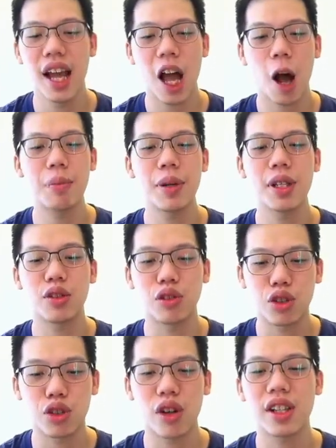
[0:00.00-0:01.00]
help us to
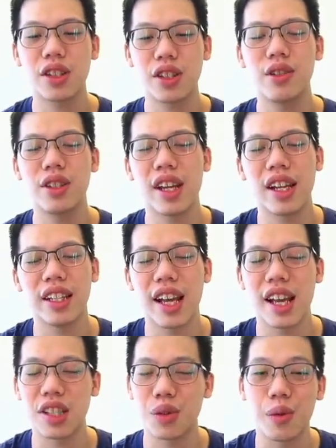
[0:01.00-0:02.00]
trust you daily
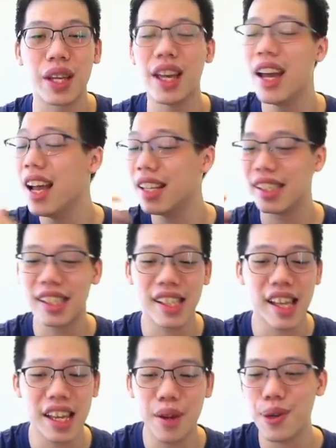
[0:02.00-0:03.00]
as we
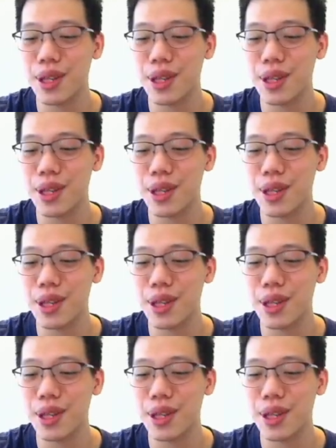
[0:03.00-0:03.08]
sing,